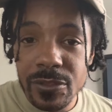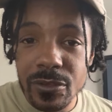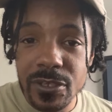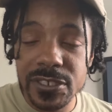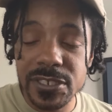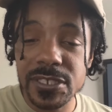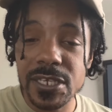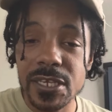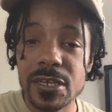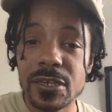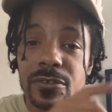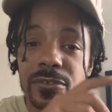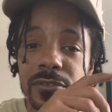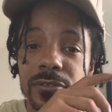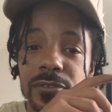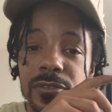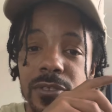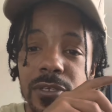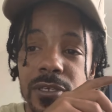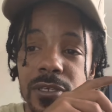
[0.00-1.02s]
you can sell
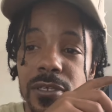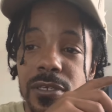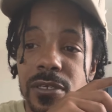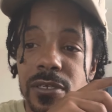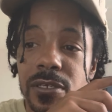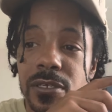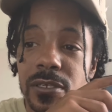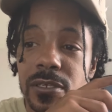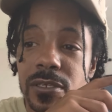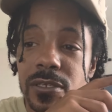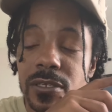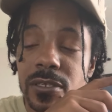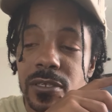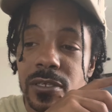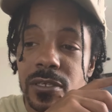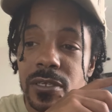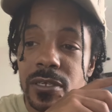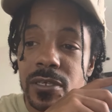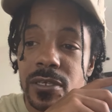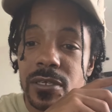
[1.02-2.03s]
uh,
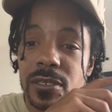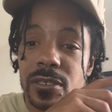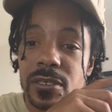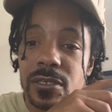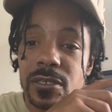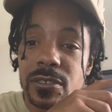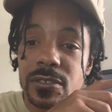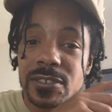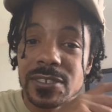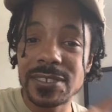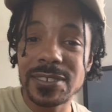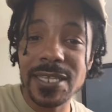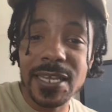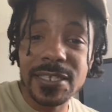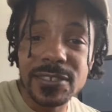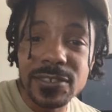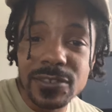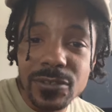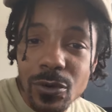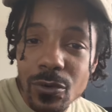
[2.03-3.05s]
uh,
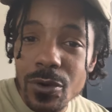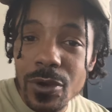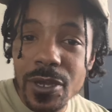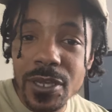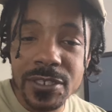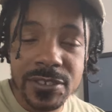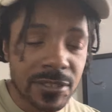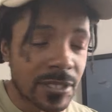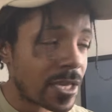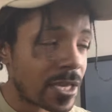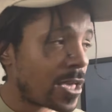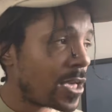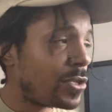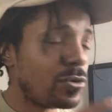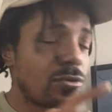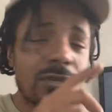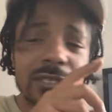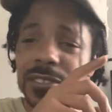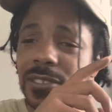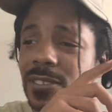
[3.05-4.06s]
sex toys,
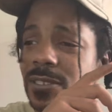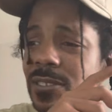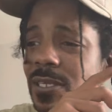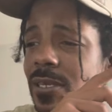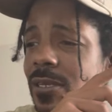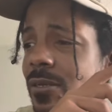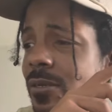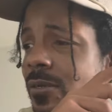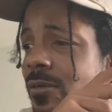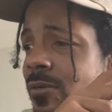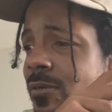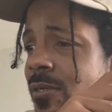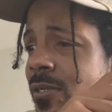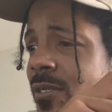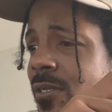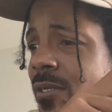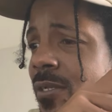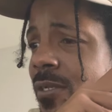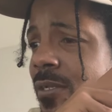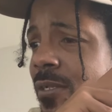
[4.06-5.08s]
you can sell
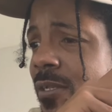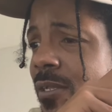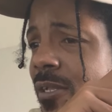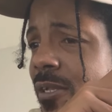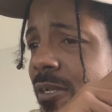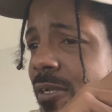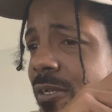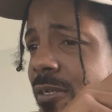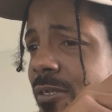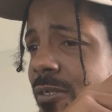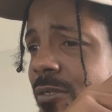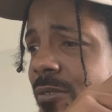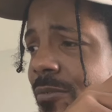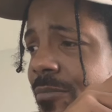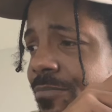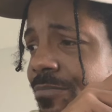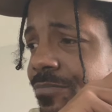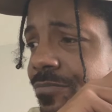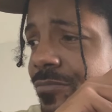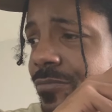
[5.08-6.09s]

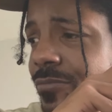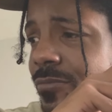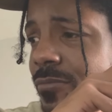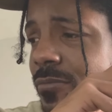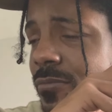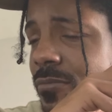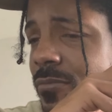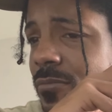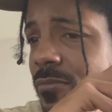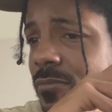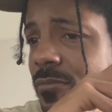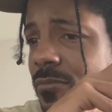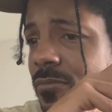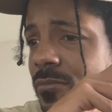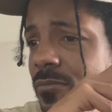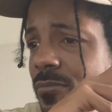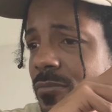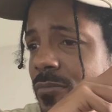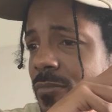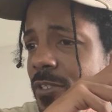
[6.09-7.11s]
um
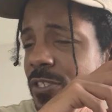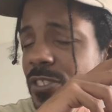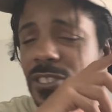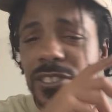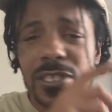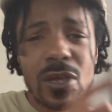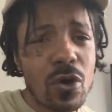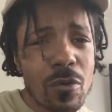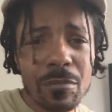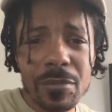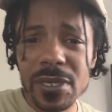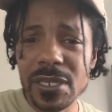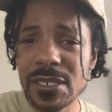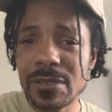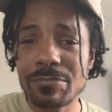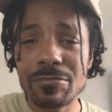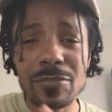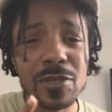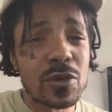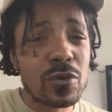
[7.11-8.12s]
so many
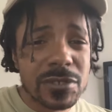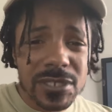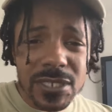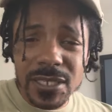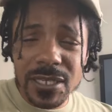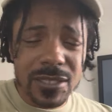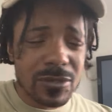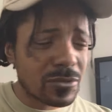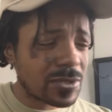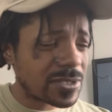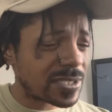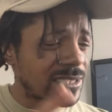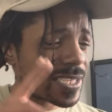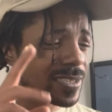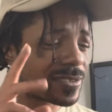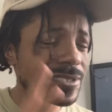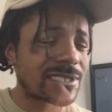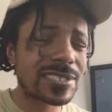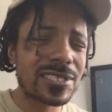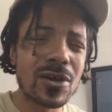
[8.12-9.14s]
music. You can
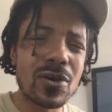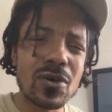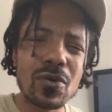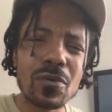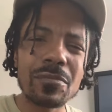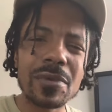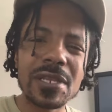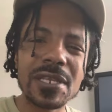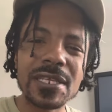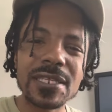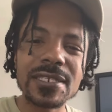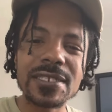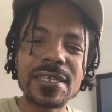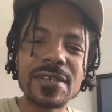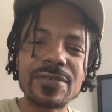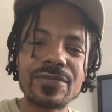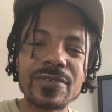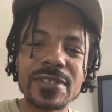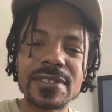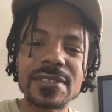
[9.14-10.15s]
sell so many
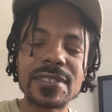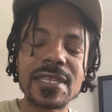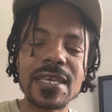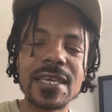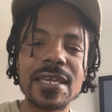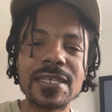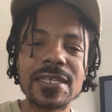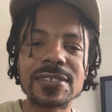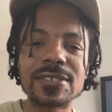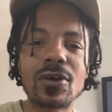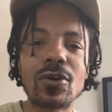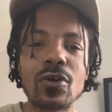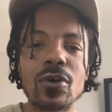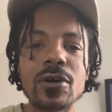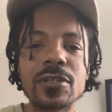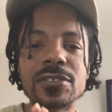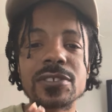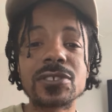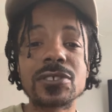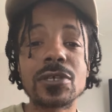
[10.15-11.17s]
different things
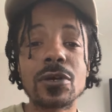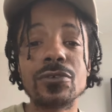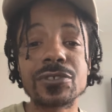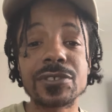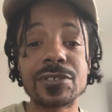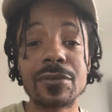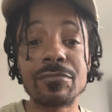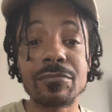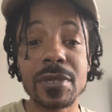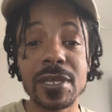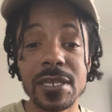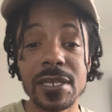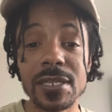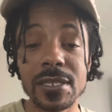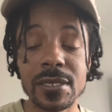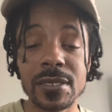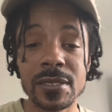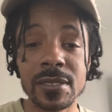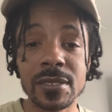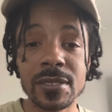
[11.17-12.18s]
on social
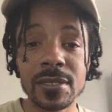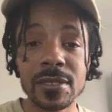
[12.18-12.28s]
media